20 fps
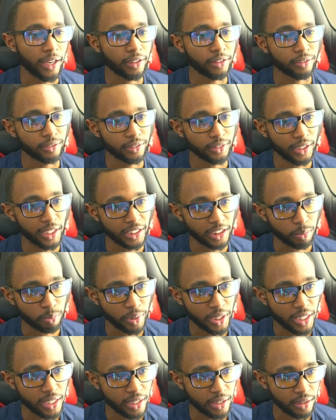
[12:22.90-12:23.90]
Knight's
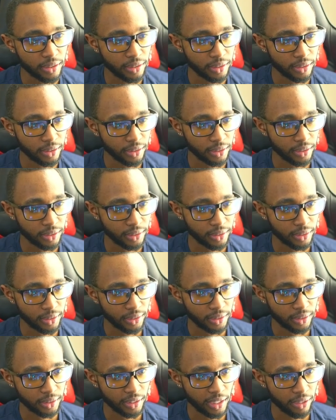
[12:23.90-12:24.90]
pinned.
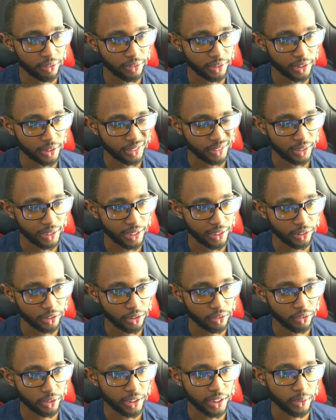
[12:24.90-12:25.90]
Everything slides
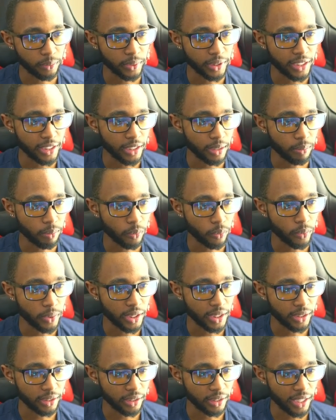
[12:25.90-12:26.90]
over, and then we end up
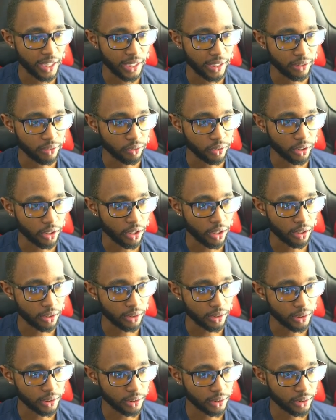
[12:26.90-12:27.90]
winning the knight
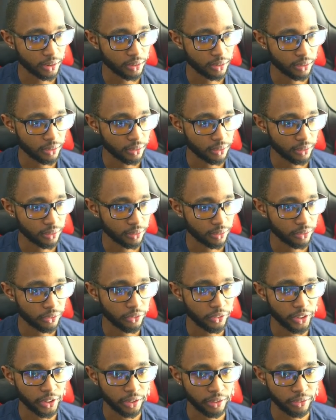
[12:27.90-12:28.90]
regardless.
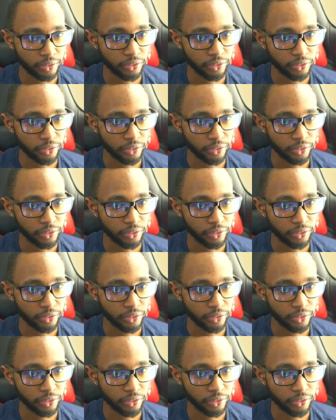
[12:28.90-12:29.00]
Fair.